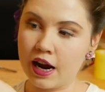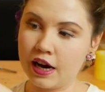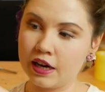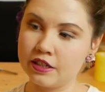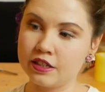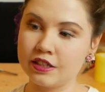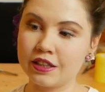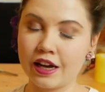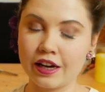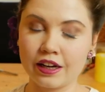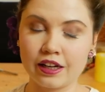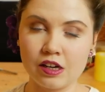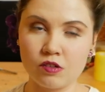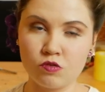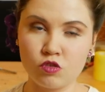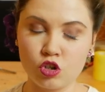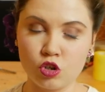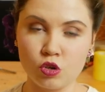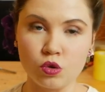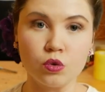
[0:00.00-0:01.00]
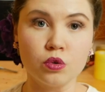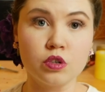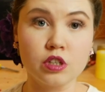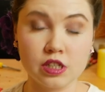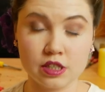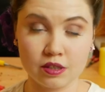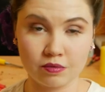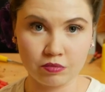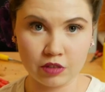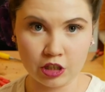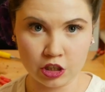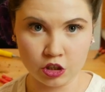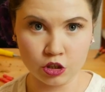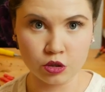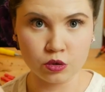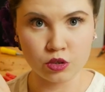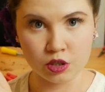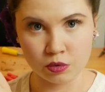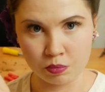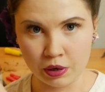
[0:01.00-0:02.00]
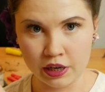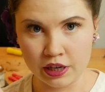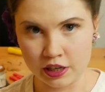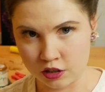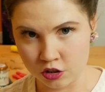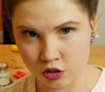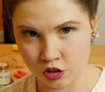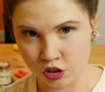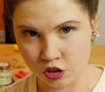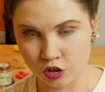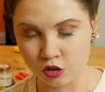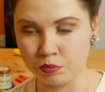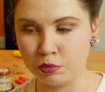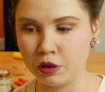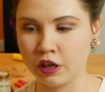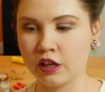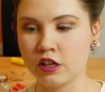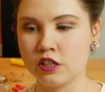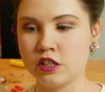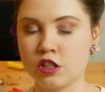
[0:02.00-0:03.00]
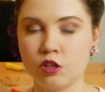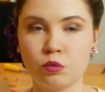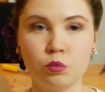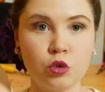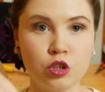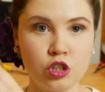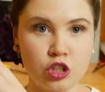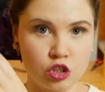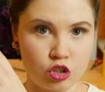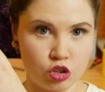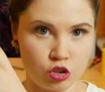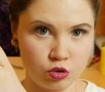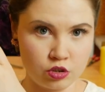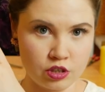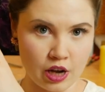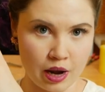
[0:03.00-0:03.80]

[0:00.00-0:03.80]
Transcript: And that gives you something new to pin into because the wood is too